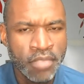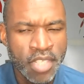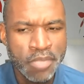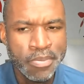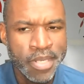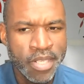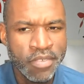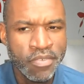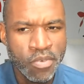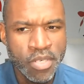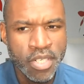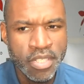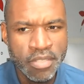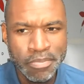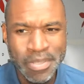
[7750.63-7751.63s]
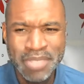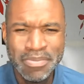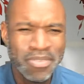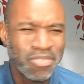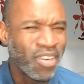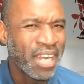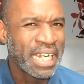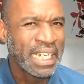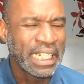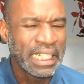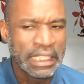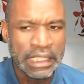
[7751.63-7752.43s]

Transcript: It's been in the 40s, but it's been rainy,